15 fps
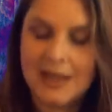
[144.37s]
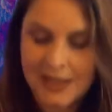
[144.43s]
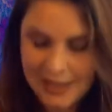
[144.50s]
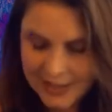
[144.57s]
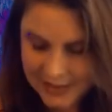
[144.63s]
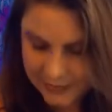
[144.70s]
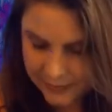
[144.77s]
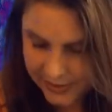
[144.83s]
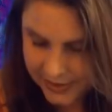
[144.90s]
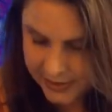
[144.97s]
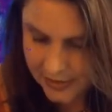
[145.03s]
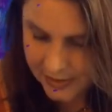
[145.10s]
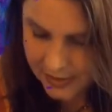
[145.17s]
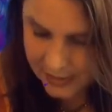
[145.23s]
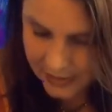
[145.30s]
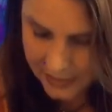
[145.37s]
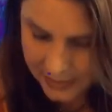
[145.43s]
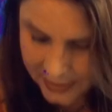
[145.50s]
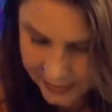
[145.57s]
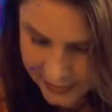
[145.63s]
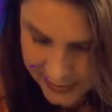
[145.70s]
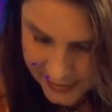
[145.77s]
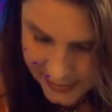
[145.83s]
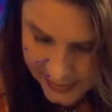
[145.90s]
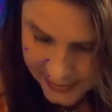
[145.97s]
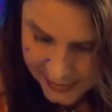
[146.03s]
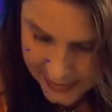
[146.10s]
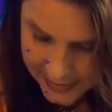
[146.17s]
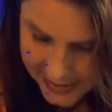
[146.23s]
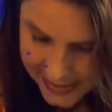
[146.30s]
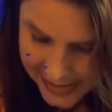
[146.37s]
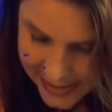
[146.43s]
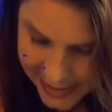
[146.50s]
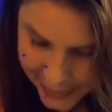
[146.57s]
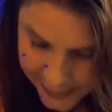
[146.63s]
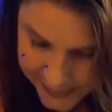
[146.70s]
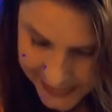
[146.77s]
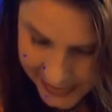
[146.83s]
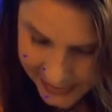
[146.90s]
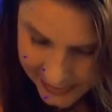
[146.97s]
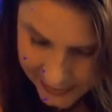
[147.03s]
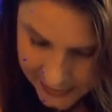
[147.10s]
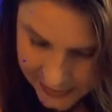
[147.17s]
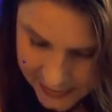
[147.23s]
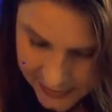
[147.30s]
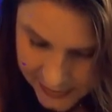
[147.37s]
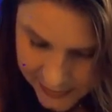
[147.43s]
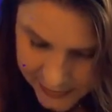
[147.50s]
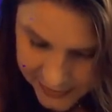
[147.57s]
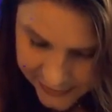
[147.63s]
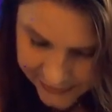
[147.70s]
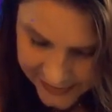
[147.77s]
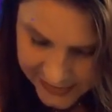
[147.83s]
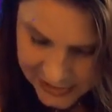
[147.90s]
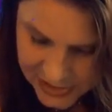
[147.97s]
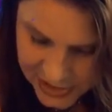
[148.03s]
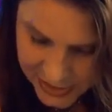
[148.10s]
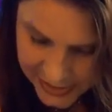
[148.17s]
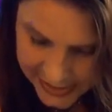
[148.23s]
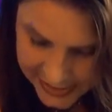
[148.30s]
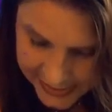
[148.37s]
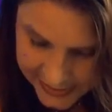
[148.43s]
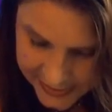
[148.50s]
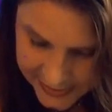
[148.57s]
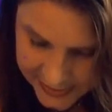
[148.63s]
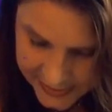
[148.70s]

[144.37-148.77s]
and we are helping with fair trade